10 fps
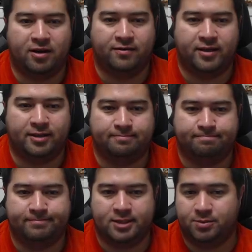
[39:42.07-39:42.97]
of it
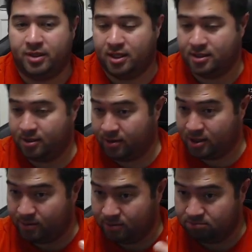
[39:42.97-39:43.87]
just because I want it
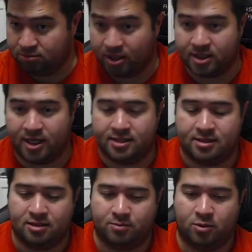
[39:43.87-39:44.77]
to look nice,
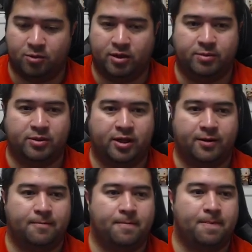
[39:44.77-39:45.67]
look more readable here.
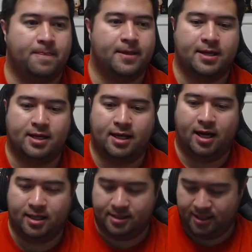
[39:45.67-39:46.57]
All
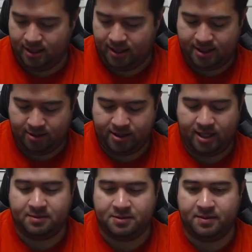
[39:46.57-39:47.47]
right, let's take a look at those
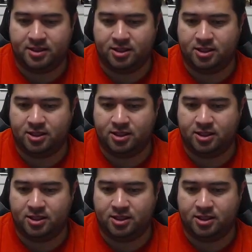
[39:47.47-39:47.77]
items messages